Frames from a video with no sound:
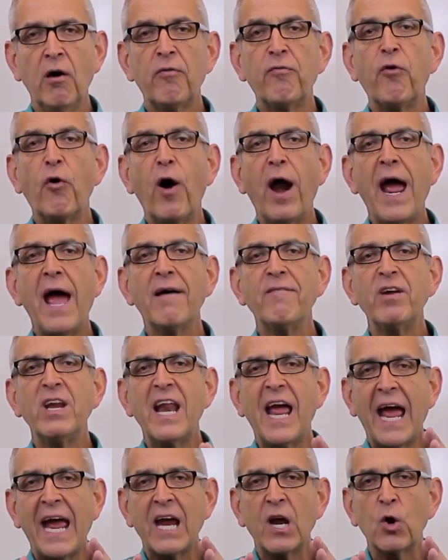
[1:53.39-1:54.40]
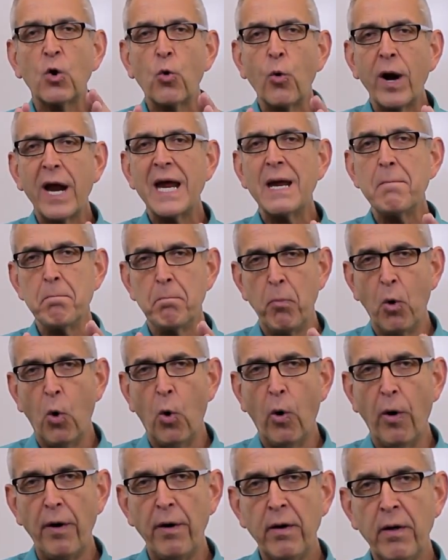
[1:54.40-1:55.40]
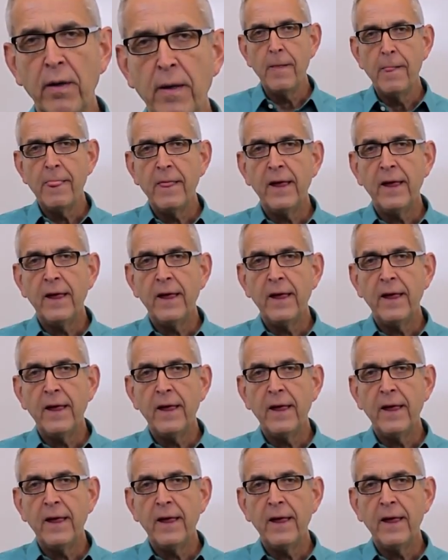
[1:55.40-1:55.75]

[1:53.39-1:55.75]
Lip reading: for having a great board.